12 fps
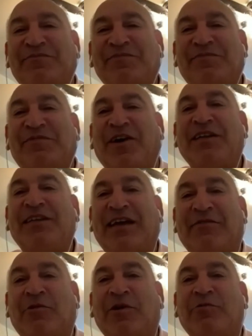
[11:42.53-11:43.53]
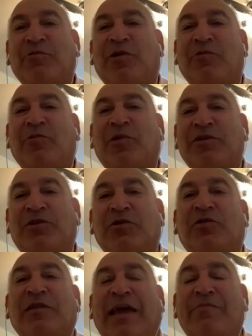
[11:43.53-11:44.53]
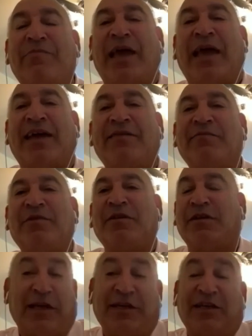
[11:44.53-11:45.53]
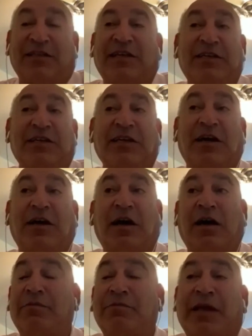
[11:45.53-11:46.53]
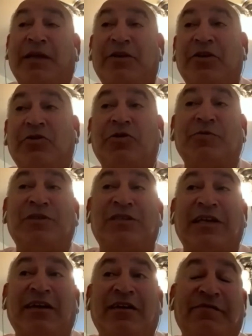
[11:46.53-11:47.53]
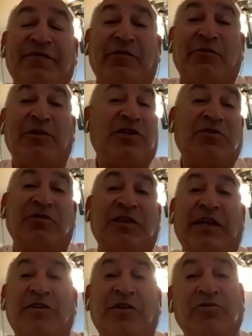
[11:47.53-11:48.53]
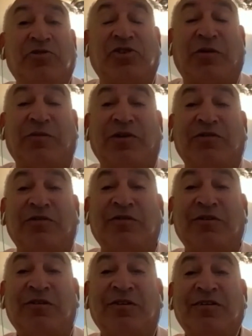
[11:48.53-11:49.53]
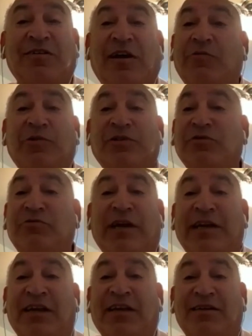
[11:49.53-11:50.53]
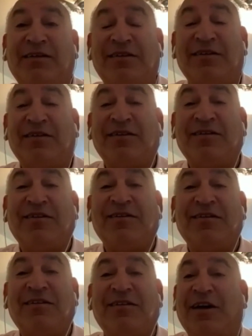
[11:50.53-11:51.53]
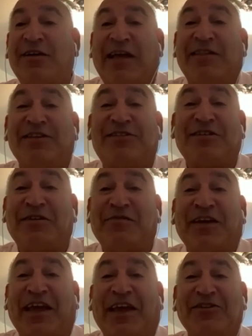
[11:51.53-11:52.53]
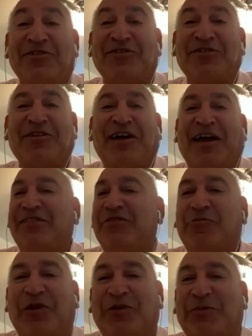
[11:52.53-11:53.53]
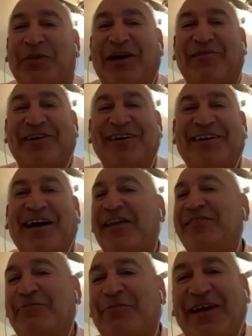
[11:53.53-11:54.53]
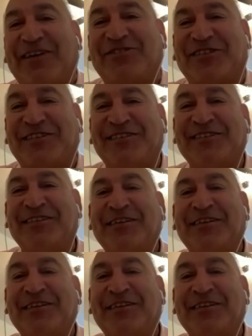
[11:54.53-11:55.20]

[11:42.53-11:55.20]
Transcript: Find out what took them there. And like I said earlier, I made a huge mistake, I felt, when I took the head coach job on. I wasn't ready. I had the certification, I had the willpower, I had the passion,